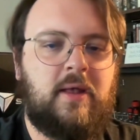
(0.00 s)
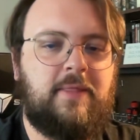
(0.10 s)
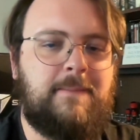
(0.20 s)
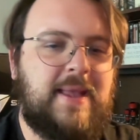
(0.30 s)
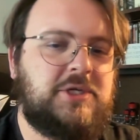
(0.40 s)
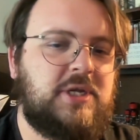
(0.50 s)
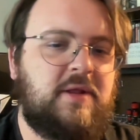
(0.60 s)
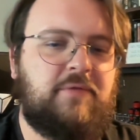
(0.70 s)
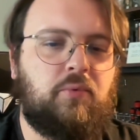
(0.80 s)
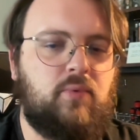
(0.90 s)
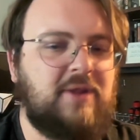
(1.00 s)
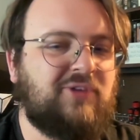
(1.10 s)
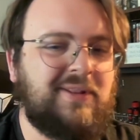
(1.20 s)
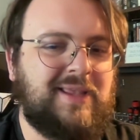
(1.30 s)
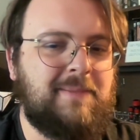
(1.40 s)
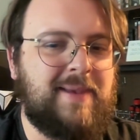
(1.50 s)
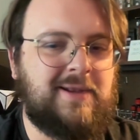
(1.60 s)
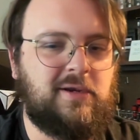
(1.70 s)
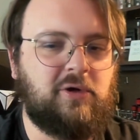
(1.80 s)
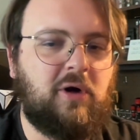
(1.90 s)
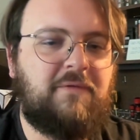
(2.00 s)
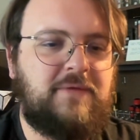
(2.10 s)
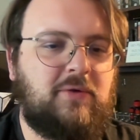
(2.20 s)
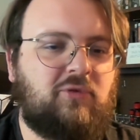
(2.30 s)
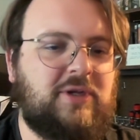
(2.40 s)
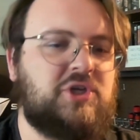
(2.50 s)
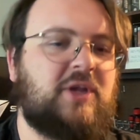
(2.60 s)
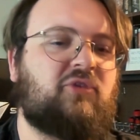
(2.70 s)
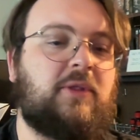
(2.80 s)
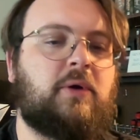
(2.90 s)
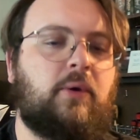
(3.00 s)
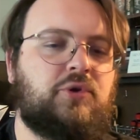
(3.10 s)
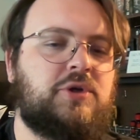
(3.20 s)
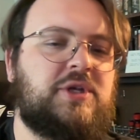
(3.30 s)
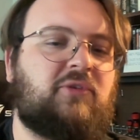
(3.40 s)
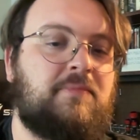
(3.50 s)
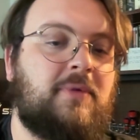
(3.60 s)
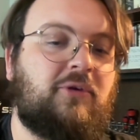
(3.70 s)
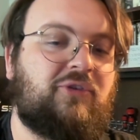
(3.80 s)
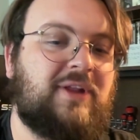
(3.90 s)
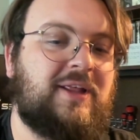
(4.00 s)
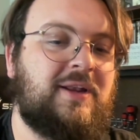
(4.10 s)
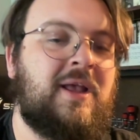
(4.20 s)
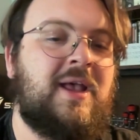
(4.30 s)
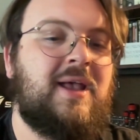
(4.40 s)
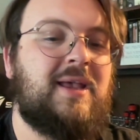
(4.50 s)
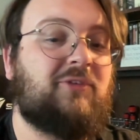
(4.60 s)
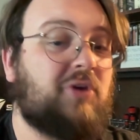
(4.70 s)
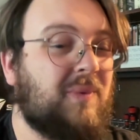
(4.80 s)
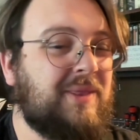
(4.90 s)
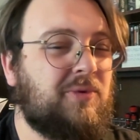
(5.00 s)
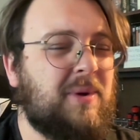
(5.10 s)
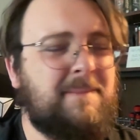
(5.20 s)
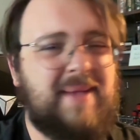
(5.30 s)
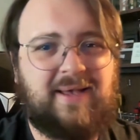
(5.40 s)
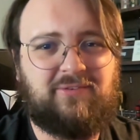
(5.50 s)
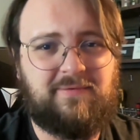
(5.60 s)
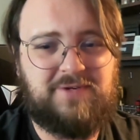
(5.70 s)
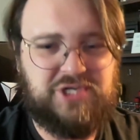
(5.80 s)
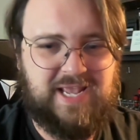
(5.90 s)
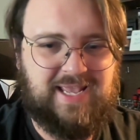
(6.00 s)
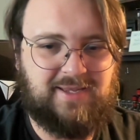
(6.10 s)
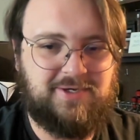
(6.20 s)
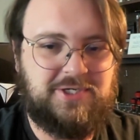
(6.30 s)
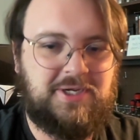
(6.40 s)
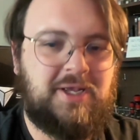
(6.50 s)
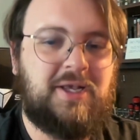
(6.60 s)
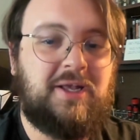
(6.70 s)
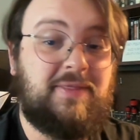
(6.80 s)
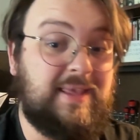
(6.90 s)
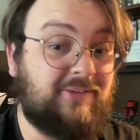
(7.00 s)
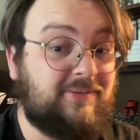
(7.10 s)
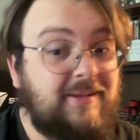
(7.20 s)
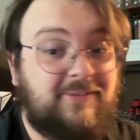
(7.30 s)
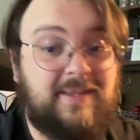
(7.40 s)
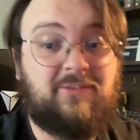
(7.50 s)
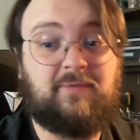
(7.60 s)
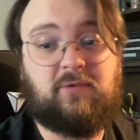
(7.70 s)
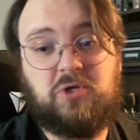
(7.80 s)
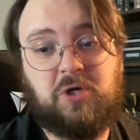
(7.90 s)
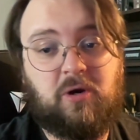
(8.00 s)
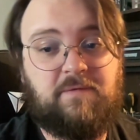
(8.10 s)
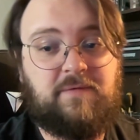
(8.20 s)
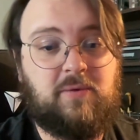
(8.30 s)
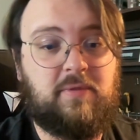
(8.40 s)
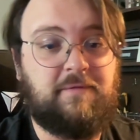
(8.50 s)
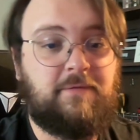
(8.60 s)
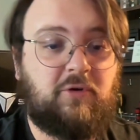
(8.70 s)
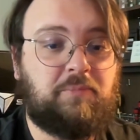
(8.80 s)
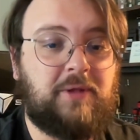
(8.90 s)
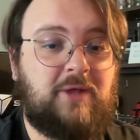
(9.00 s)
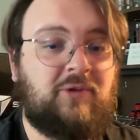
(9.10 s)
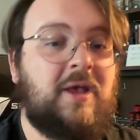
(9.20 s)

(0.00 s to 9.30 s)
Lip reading: The mention of the recently abandoned curfew suggests the culture she's immersed in is going through a massive change. The existence of such a curfew in the first place